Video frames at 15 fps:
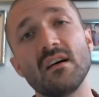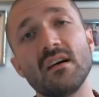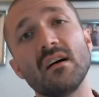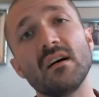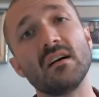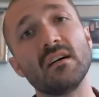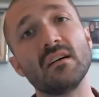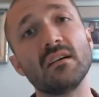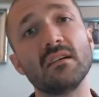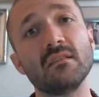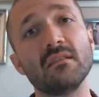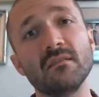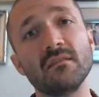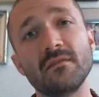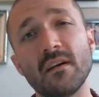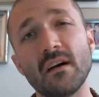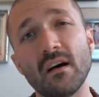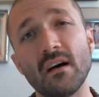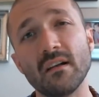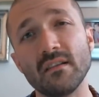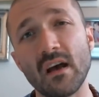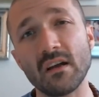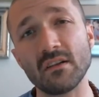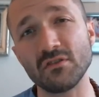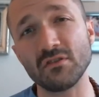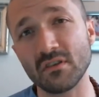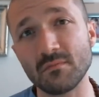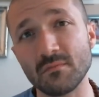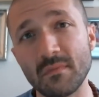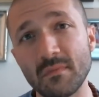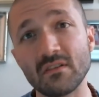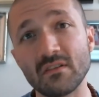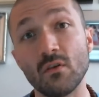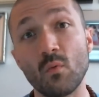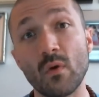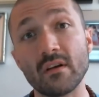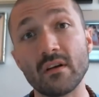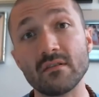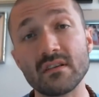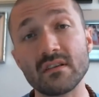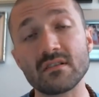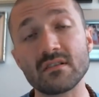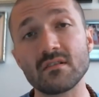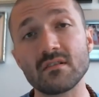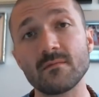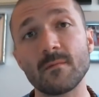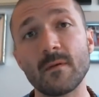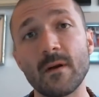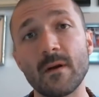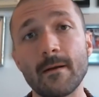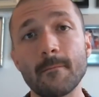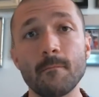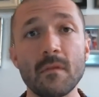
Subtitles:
of non-judgmental awareness, right?